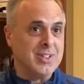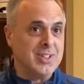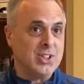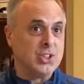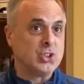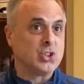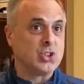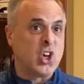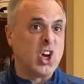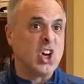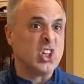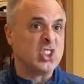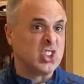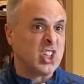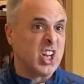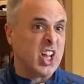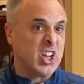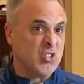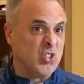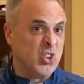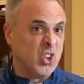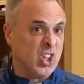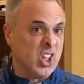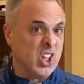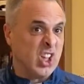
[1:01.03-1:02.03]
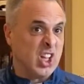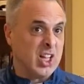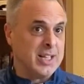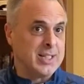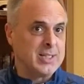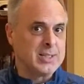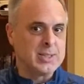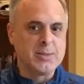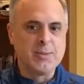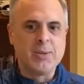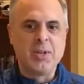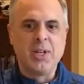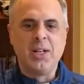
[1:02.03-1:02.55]
songs that I really
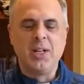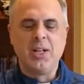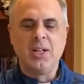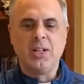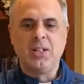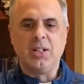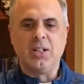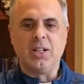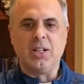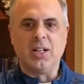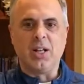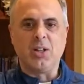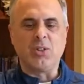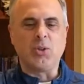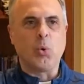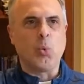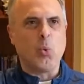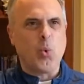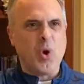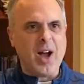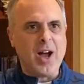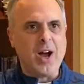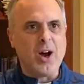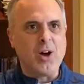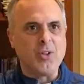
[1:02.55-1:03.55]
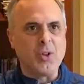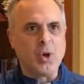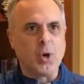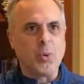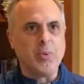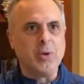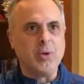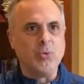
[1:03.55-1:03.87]
liked. And I thought, wow, that would be